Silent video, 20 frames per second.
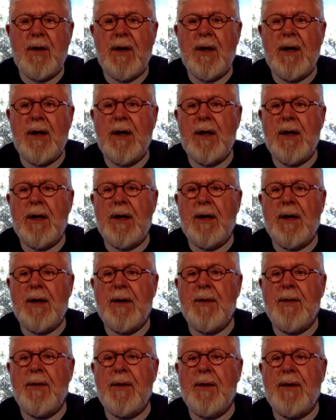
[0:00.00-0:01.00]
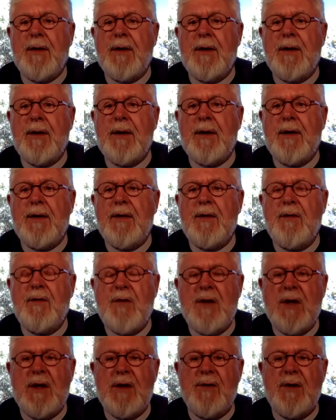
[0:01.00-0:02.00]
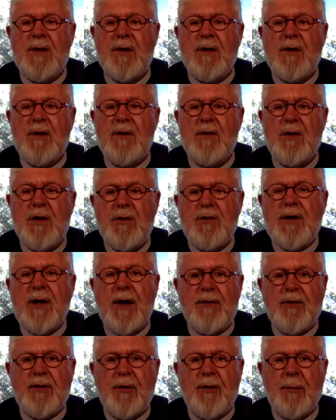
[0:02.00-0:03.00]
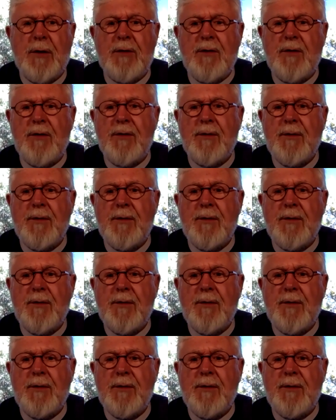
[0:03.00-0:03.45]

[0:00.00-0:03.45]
In the New Testament,